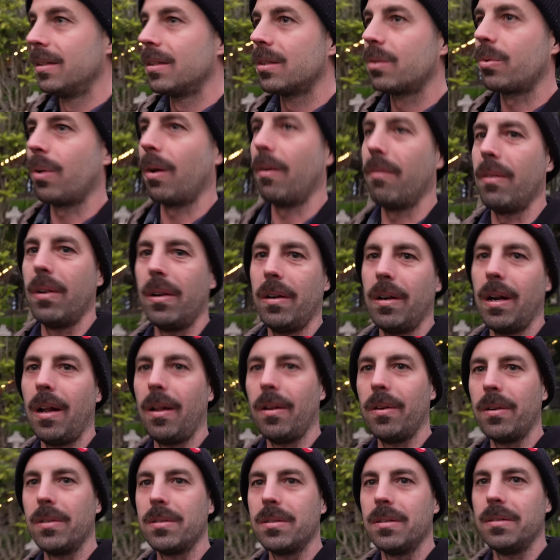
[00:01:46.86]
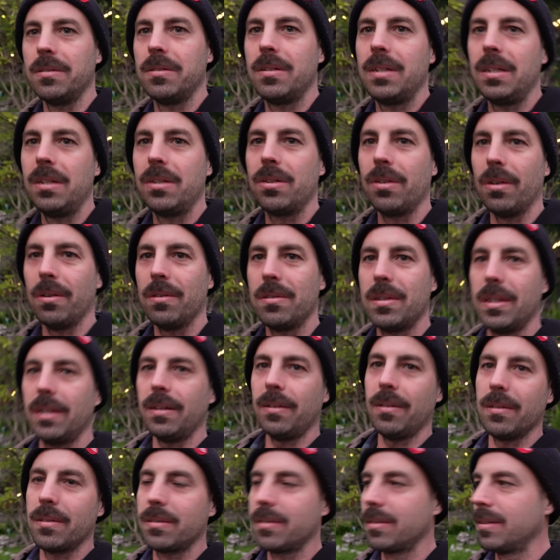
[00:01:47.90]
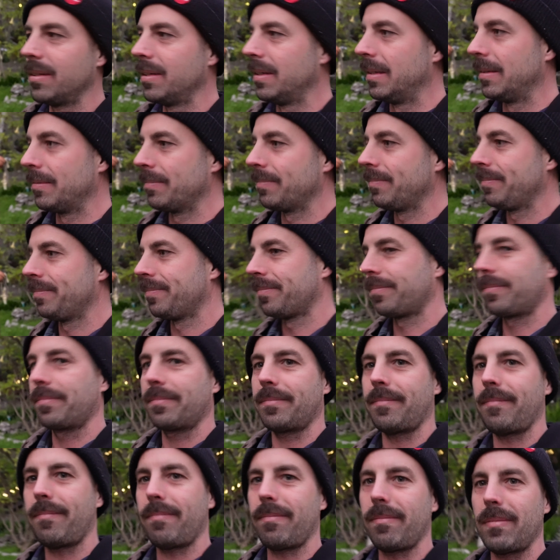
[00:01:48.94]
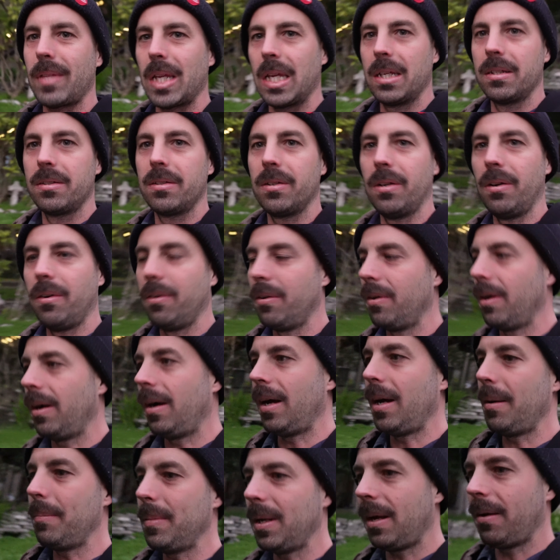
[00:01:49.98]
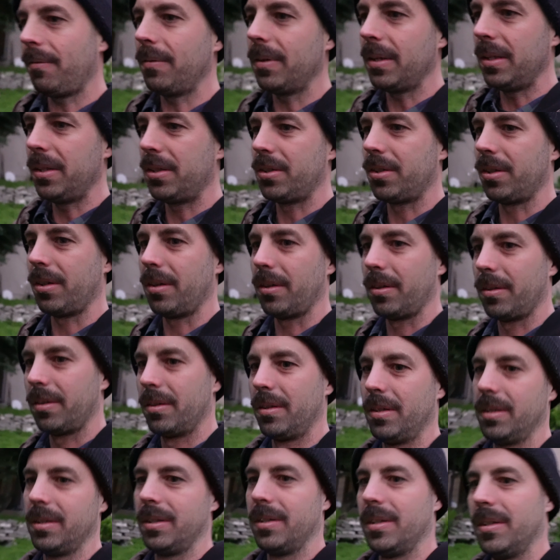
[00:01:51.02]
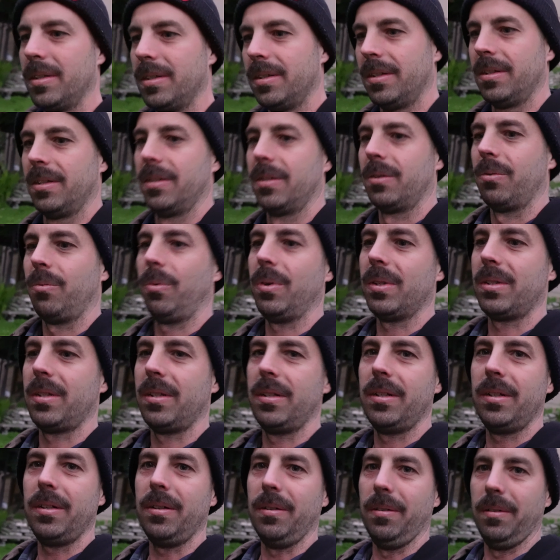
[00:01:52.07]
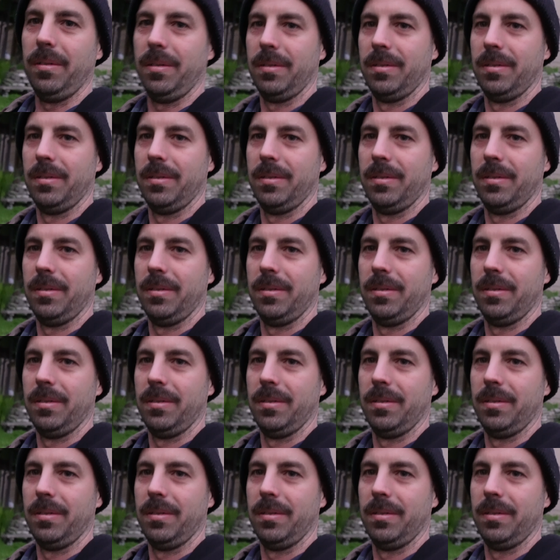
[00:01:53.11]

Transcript: $1,200 in t-shirt sales. So I'm not really sure what to do.